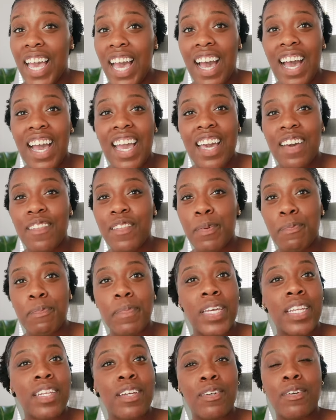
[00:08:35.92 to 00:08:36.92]
I haven't
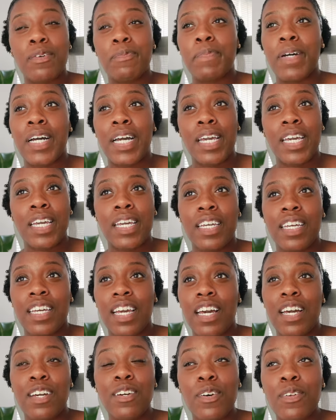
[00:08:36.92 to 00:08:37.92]
been on my,
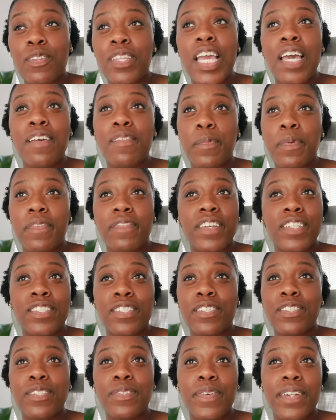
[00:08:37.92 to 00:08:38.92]
I only have a
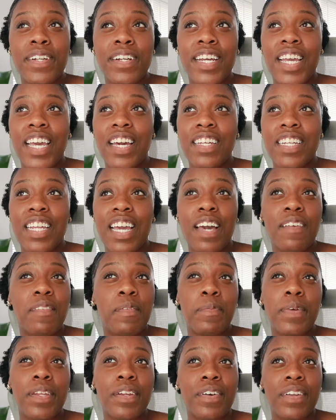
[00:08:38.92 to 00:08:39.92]
professional Twitter account I
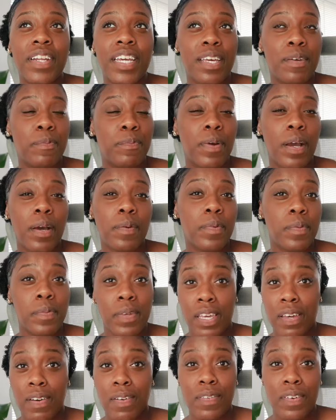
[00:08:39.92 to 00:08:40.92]
haven't been on it in
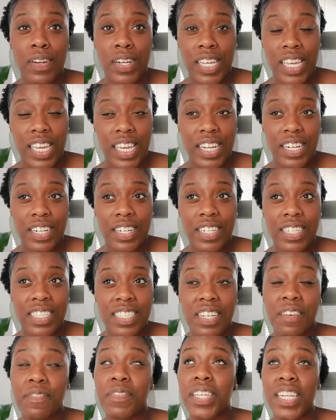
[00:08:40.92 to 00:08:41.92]
probably over a year.
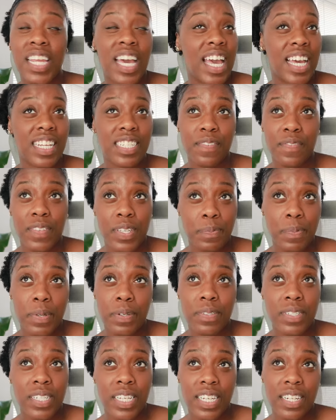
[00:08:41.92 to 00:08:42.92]
Definitely not actively
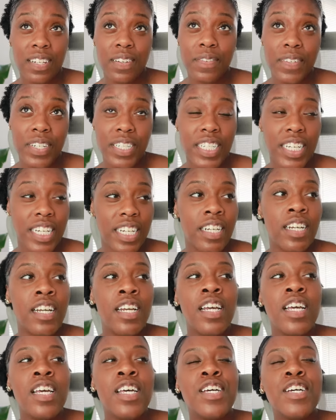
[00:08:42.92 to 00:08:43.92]
posting it over a year.
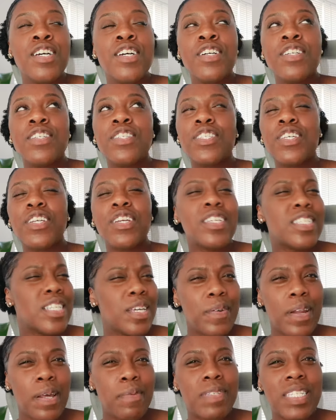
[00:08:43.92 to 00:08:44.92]
So you see
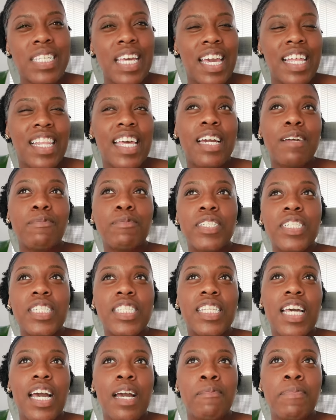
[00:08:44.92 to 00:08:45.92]
what I'm saying? Like I'm
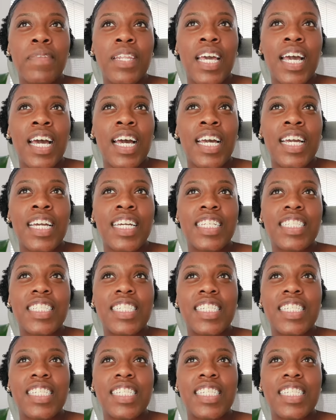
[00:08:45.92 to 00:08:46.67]
just, I'm not,